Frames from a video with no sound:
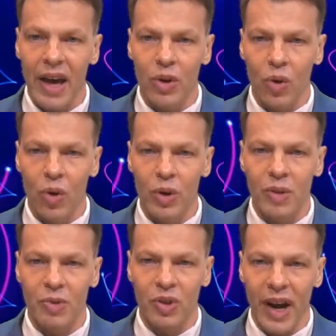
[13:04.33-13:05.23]
or
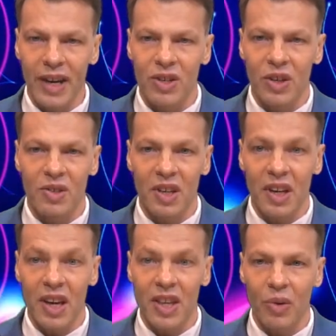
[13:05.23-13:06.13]
subtract, you can see
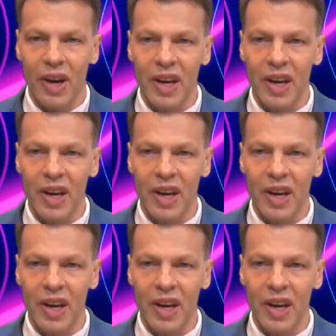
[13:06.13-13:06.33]
either way,